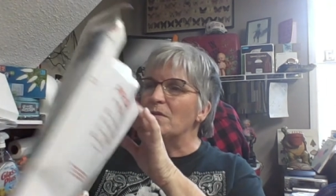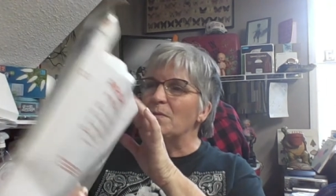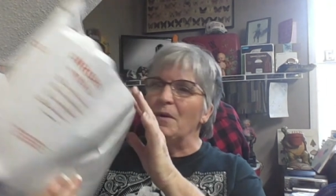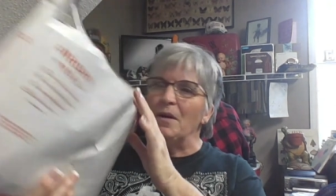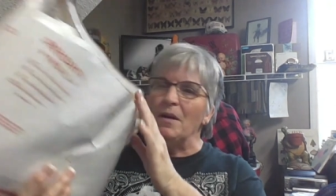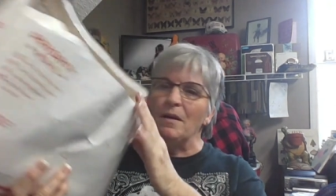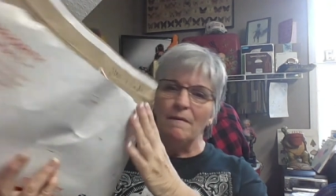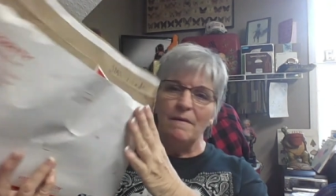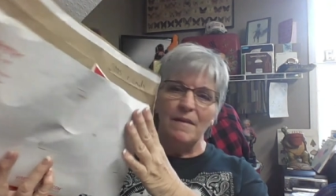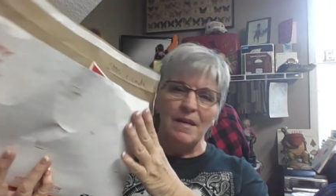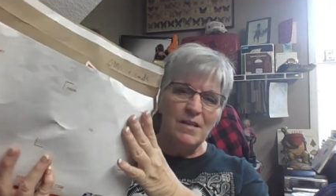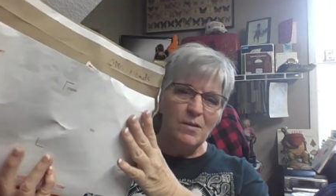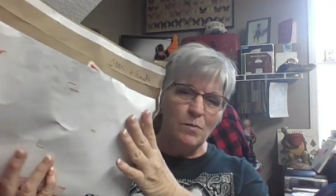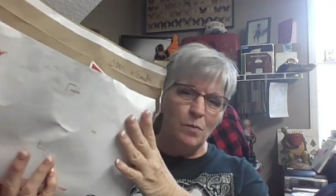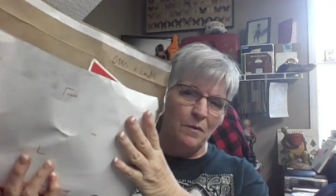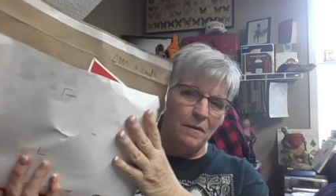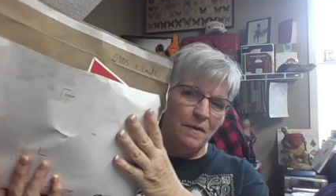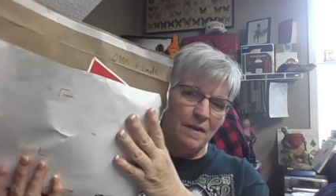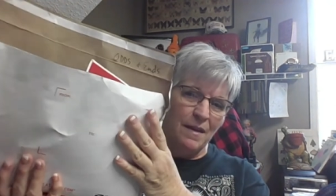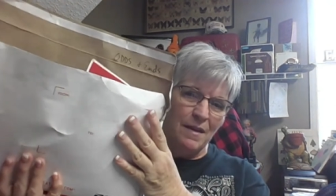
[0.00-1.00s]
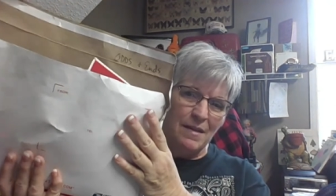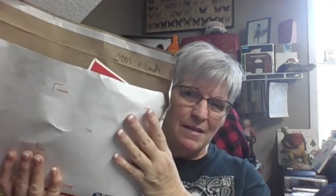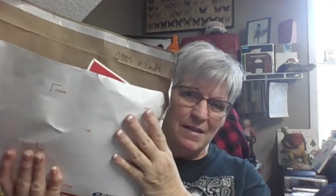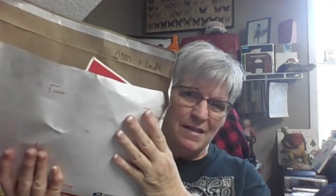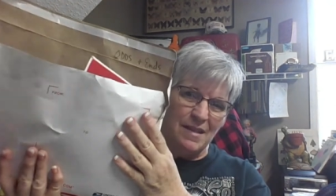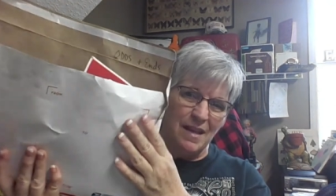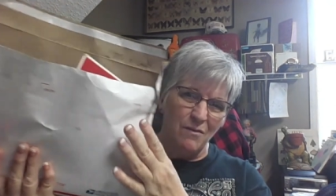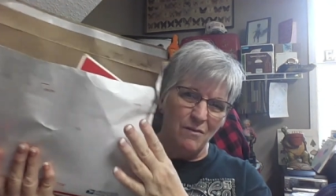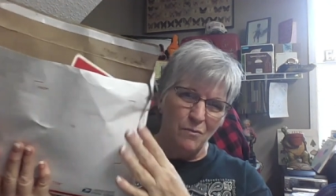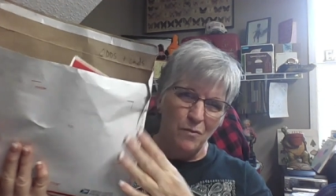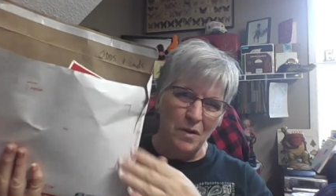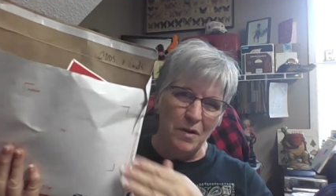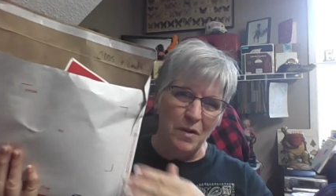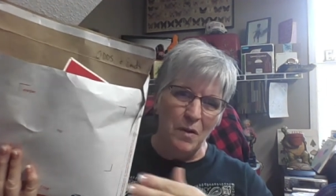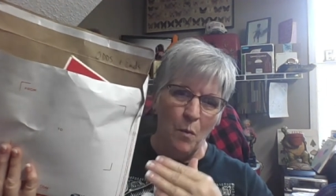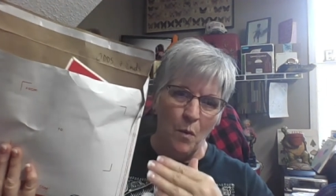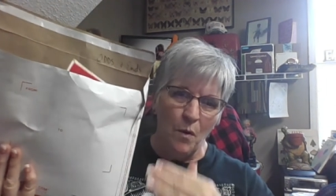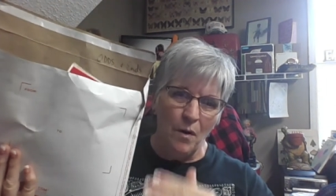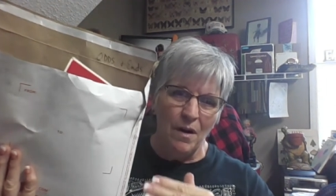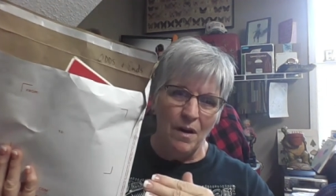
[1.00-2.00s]
But these were things that really
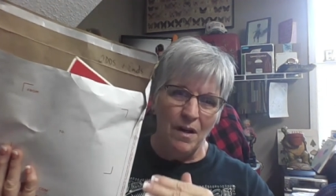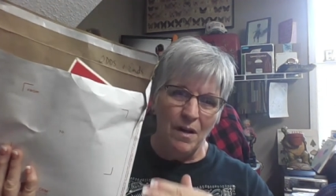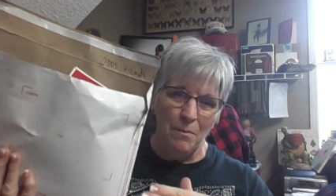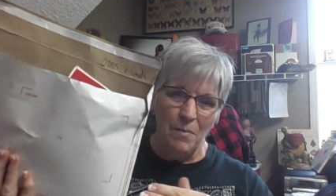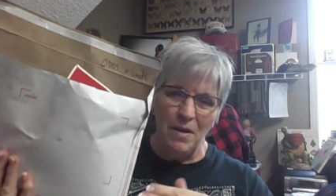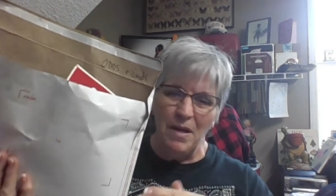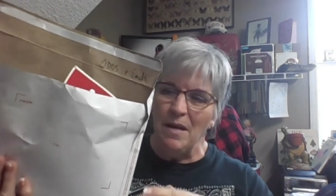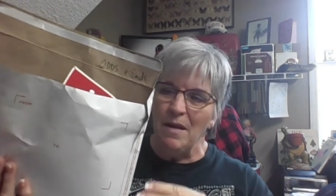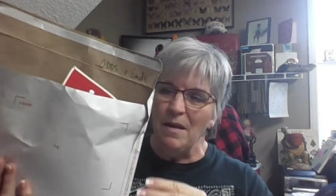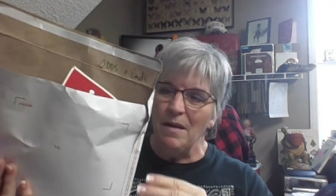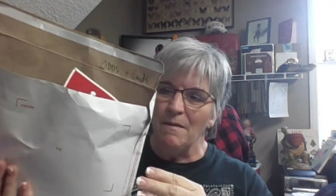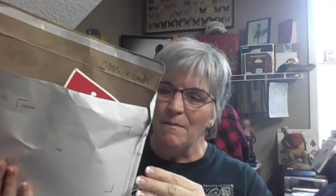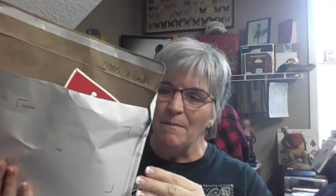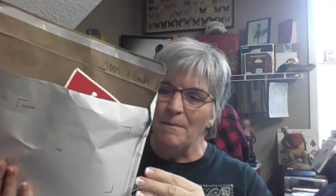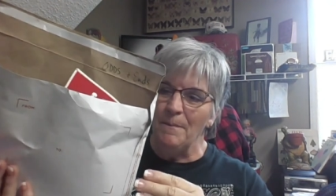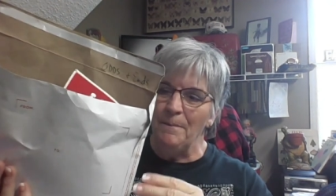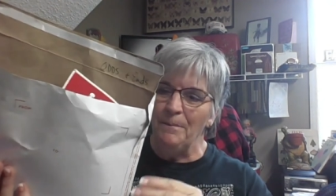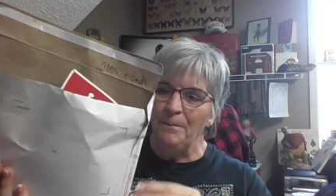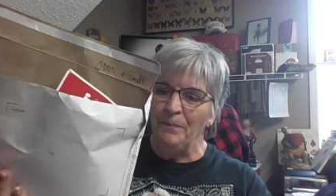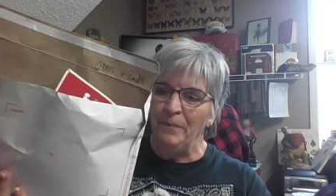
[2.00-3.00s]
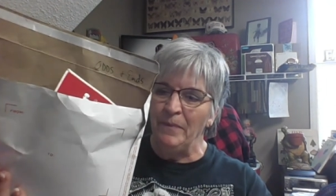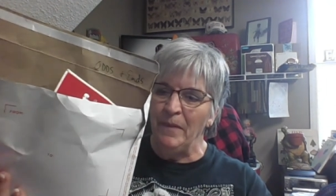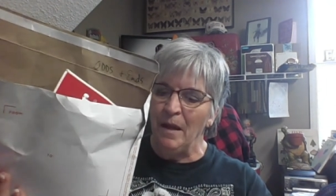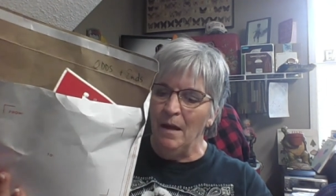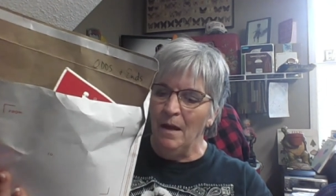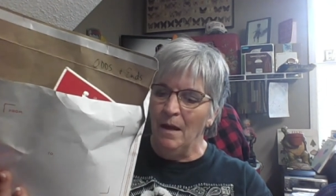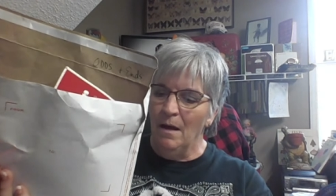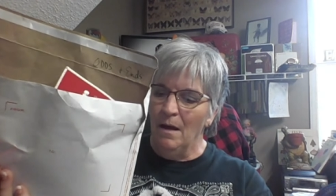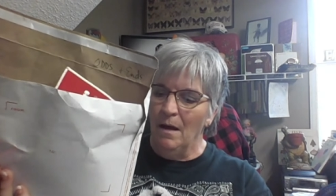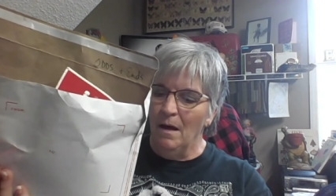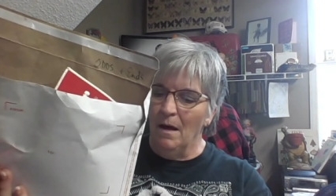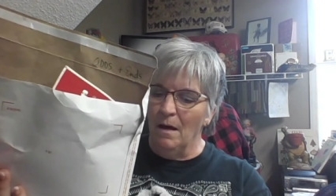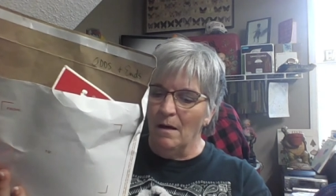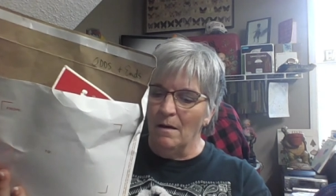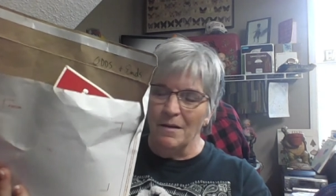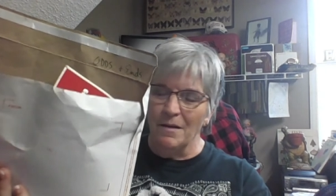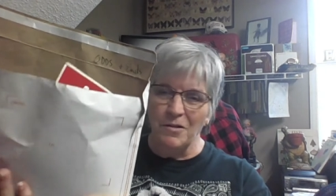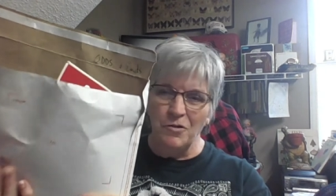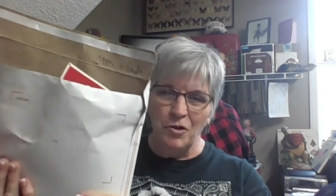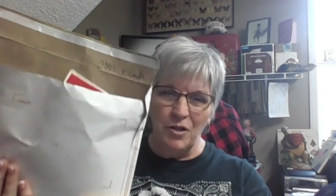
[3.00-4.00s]
weren't going to be a
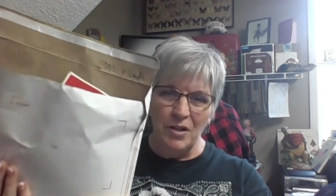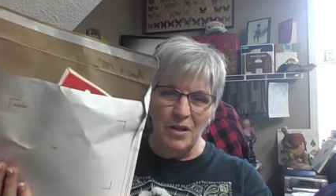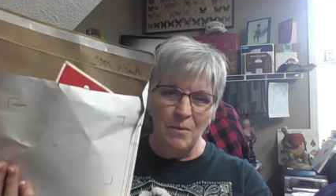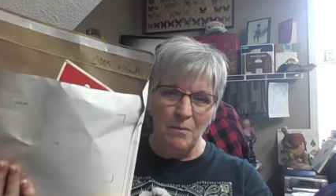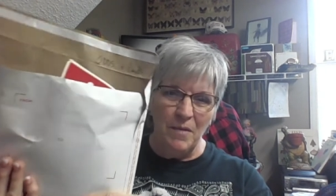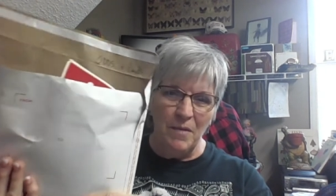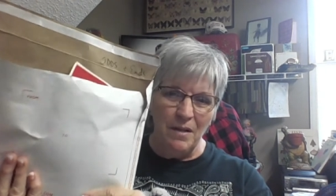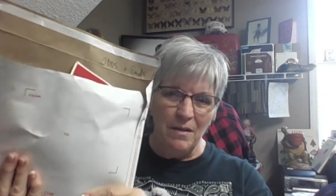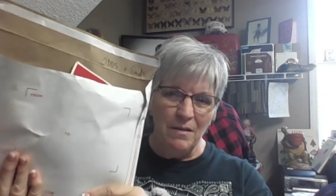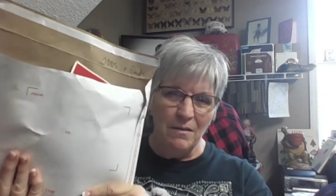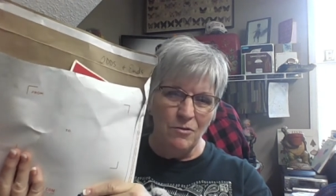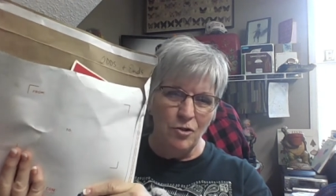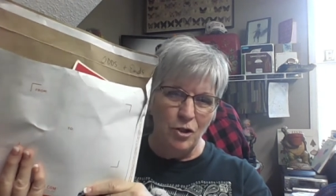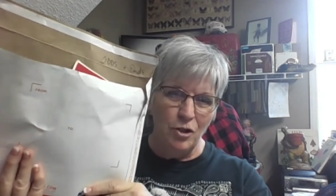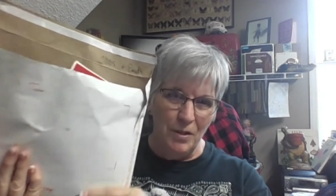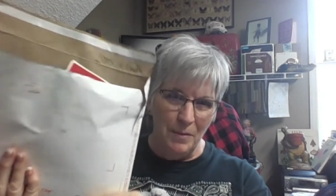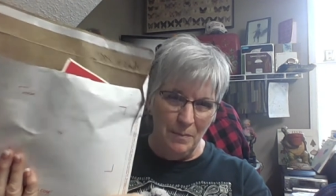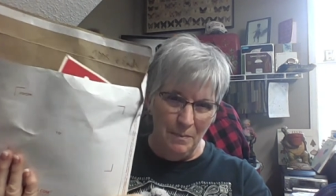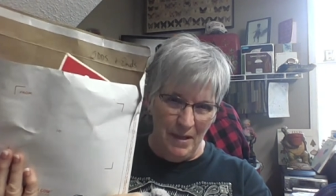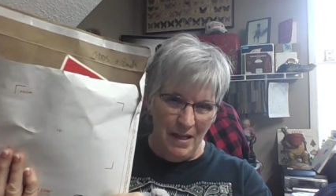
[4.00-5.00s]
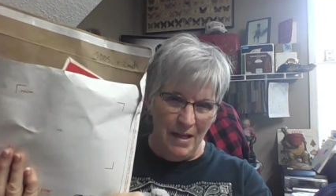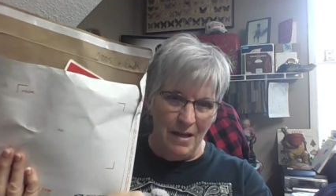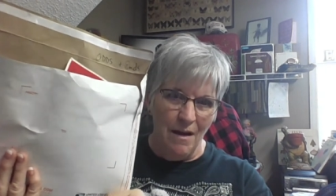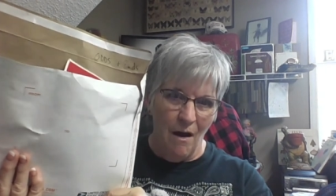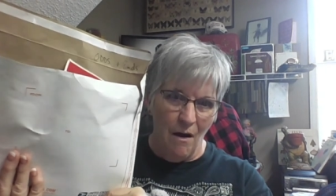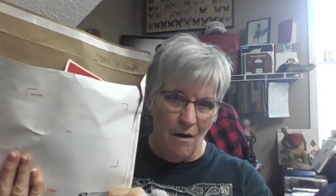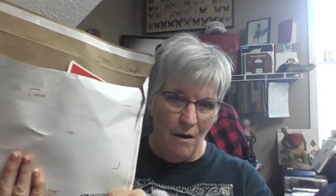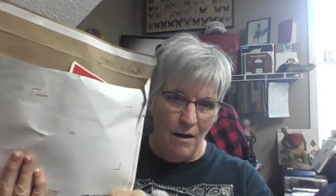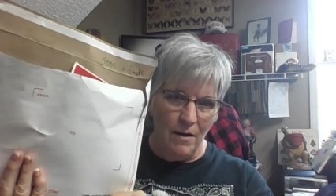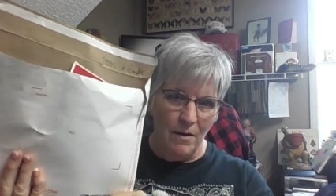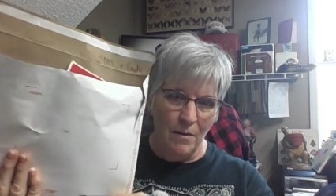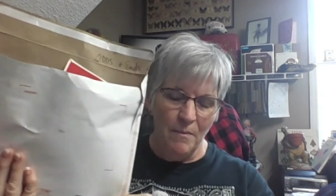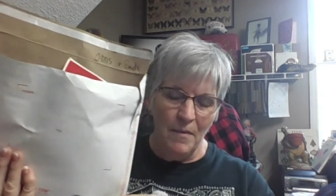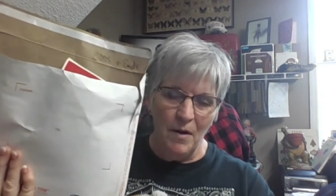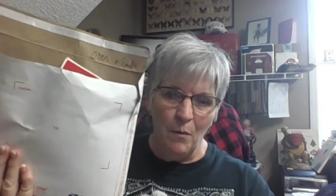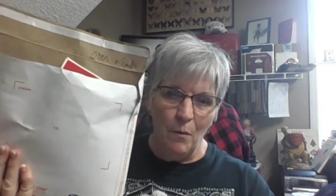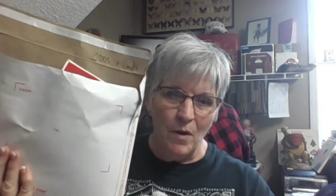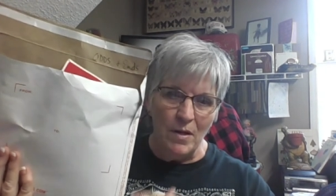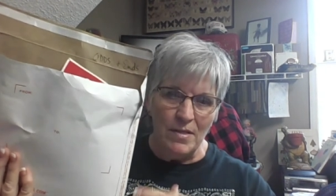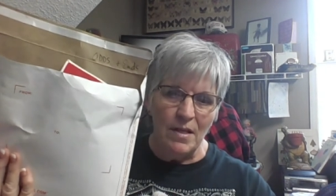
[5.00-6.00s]
legitimate shipping item. It
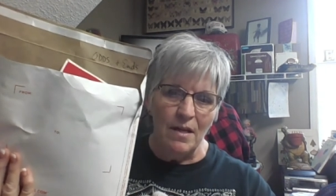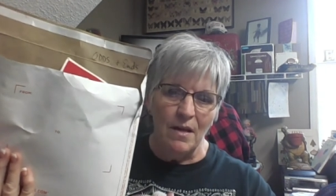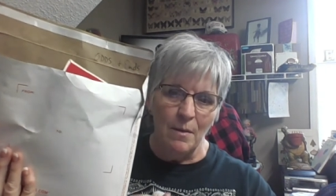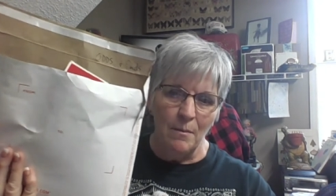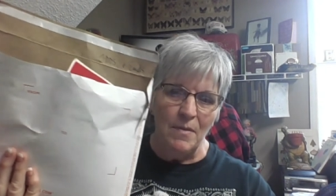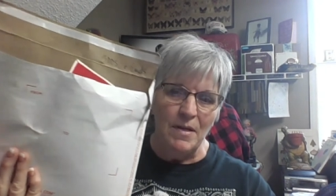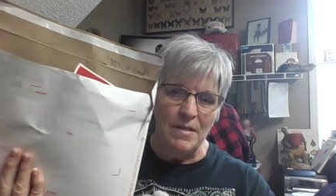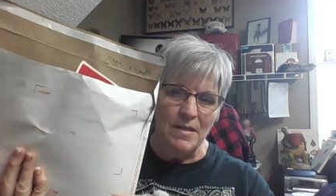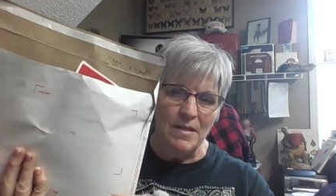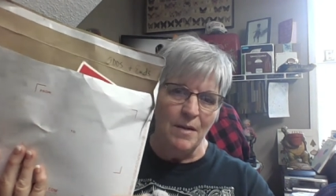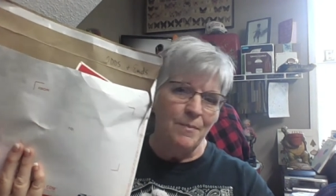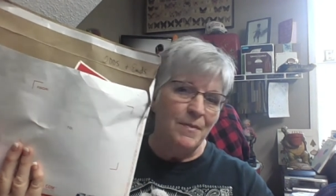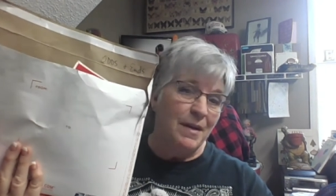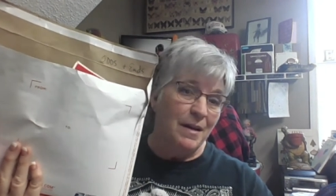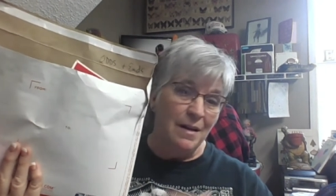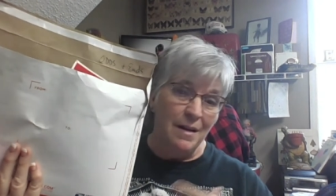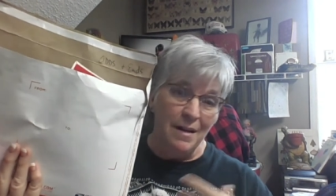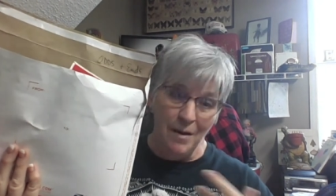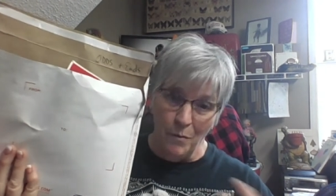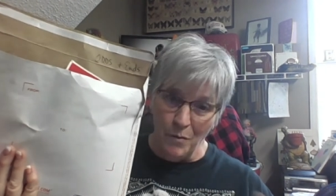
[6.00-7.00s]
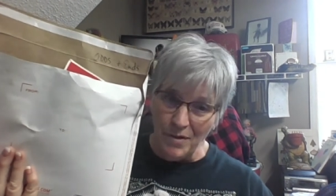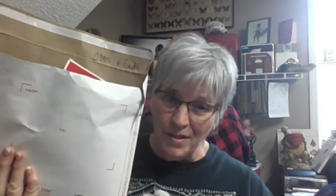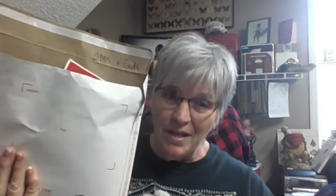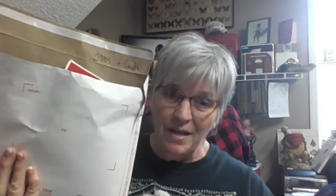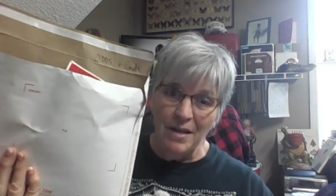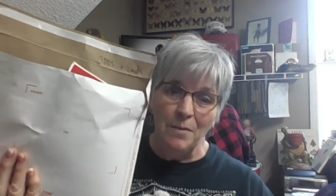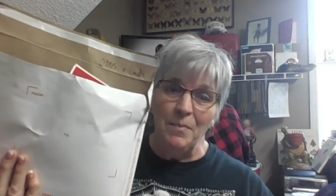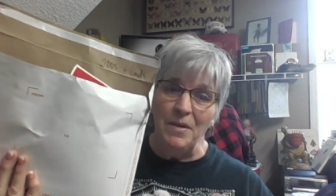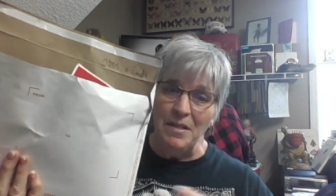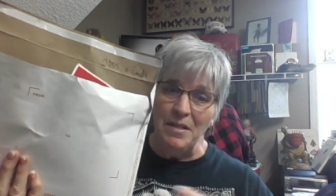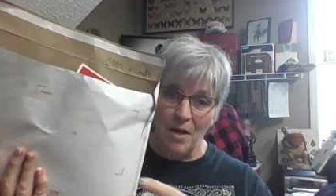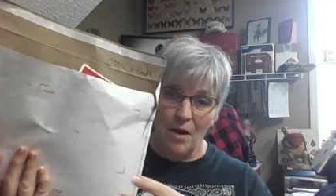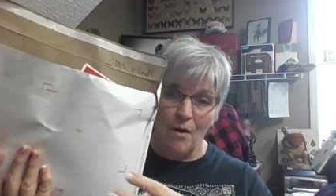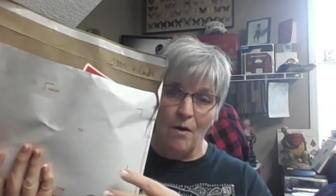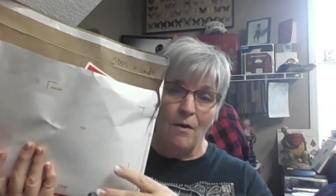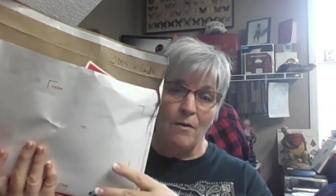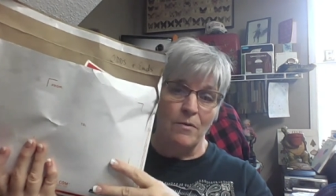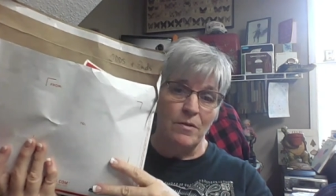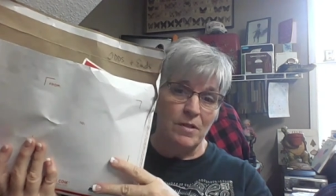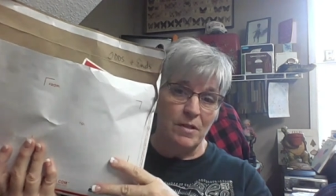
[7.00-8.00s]
wasn't going to be something, and it was going to be
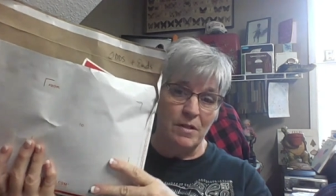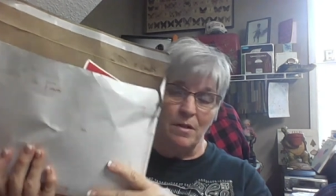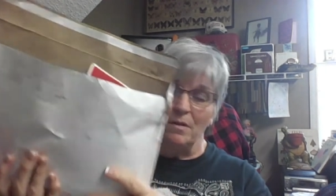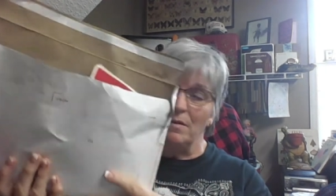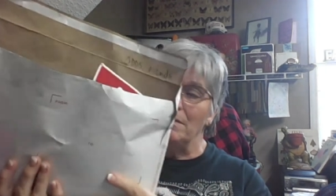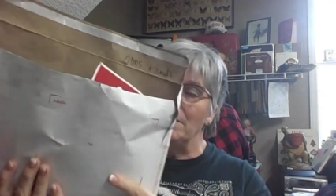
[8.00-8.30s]
tossed, and